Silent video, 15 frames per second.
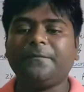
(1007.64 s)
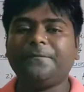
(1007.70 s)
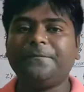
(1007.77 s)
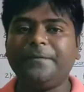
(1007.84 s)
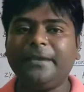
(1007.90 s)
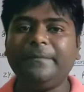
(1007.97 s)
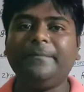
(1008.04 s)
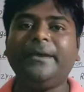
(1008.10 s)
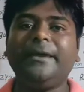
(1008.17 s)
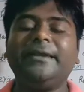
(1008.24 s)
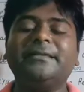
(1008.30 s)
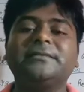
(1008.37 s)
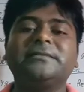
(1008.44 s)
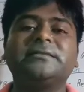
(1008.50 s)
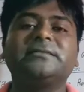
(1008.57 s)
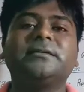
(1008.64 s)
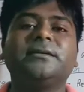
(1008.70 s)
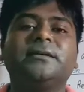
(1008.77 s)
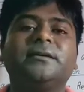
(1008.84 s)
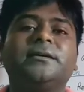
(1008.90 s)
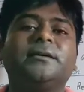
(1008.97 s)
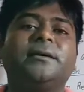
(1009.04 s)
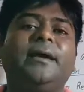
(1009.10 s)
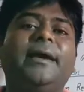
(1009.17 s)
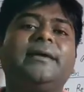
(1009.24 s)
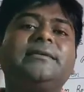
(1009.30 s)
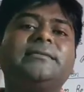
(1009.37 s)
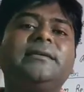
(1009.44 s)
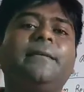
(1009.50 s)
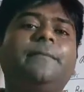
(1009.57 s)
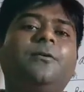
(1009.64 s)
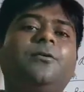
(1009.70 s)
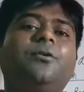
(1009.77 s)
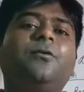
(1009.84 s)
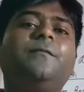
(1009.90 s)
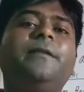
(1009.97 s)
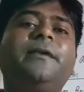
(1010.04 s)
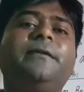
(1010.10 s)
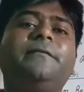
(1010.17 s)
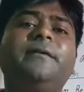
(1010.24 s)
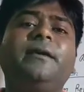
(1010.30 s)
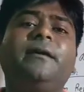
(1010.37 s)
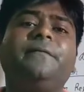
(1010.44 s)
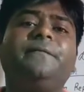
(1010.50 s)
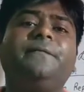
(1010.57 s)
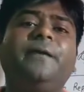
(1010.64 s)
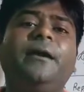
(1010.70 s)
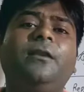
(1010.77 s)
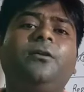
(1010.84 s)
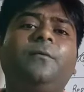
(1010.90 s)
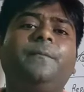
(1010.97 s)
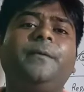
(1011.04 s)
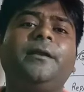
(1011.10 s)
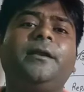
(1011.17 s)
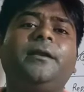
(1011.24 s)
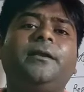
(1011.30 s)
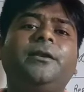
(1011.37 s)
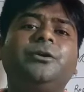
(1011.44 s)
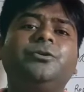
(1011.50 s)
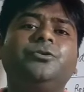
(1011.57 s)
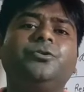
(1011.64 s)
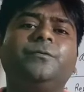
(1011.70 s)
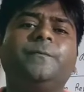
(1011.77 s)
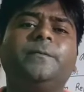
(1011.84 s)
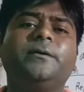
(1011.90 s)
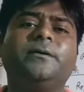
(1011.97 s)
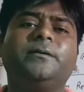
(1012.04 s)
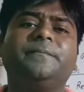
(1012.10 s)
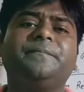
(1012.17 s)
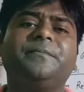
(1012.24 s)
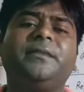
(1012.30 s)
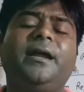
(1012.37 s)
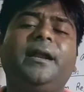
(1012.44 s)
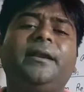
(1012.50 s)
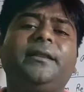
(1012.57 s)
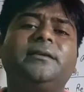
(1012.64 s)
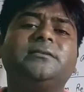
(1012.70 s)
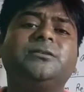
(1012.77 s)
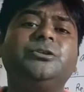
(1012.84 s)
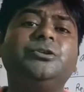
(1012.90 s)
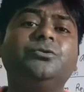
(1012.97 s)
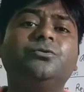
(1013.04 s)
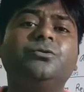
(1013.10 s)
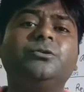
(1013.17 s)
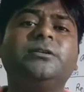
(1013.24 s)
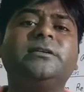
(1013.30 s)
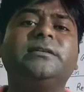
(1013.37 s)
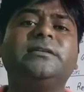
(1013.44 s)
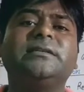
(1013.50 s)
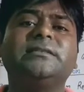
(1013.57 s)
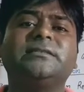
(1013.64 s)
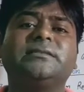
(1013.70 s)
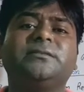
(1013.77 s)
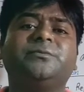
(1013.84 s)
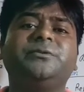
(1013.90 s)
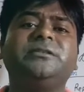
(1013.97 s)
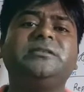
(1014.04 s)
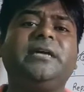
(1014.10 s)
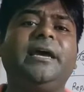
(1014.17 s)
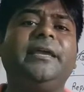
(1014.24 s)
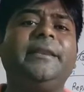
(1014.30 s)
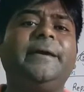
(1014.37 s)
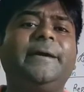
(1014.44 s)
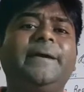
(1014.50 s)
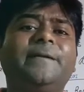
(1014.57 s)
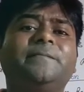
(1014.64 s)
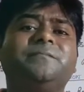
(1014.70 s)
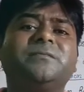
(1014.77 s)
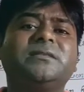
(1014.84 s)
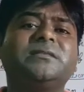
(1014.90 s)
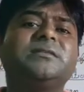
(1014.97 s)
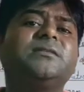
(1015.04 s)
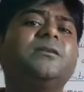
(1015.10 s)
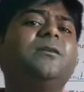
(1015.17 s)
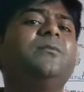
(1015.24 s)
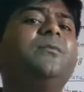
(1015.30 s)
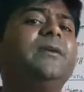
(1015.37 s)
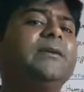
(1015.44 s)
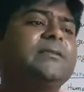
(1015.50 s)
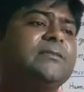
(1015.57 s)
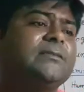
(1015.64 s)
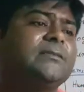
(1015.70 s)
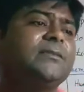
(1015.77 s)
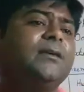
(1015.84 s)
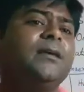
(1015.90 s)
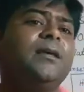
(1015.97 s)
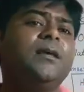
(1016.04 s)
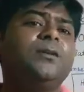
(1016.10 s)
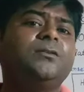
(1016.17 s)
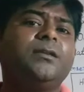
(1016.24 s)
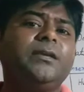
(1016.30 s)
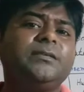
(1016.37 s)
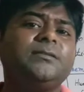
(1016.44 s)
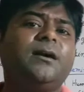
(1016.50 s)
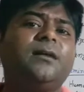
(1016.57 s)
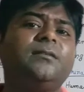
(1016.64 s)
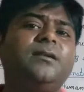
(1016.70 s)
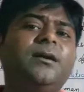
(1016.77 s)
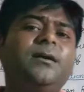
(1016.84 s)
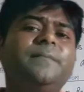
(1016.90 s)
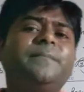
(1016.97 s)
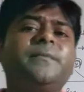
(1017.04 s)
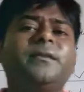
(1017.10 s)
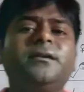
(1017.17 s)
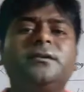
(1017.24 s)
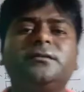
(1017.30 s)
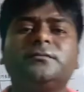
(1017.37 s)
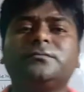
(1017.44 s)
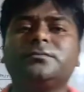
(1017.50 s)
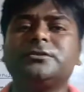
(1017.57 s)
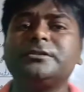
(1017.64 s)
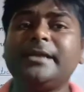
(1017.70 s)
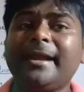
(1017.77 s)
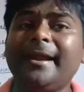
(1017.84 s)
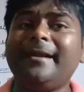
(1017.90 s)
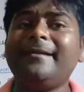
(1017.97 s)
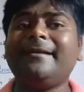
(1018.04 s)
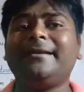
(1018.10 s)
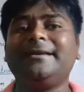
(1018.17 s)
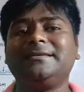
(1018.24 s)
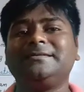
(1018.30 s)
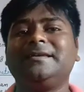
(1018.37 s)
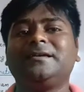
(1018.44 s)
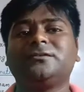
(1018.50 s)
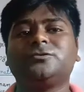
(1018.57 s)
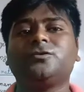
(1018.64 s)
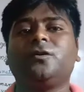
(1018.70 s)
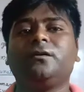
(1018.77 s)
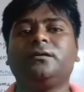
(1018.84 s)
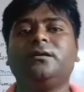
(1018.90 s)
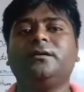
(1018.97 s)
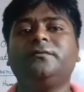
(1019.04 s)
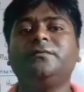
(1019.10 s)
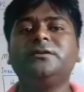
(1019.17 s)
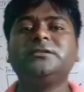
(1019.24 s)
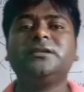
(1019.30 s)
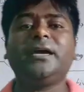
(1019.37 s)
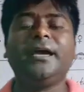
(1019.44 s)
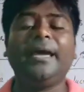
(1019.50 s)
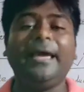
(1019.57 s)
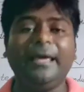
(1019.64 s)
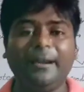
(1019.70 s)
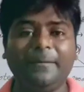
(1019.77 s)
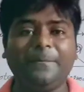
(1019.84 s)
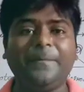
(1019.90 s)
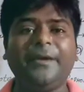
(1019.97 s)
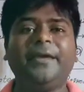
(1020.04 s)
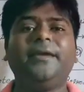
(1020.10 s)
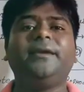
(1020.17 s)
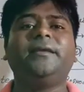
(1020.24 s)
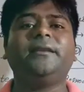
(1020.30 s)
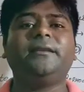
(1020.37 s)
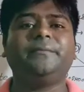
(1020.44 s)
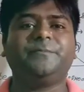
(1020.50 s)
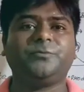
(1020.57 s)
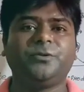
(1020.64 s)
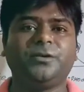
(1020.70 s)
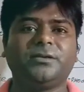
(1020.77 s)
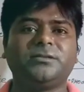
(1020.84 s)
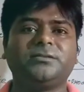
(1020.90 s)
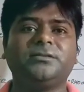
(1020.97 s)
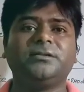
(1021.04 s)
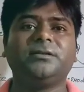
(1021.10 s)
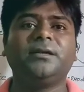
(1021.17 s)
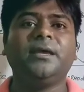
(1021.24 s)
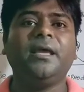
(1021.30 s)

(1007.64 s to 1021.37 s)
females, except ovary, we have fallopian tube, that is uterus, vagina, cervix. These are the secondary sex organ which are helping in reproduction,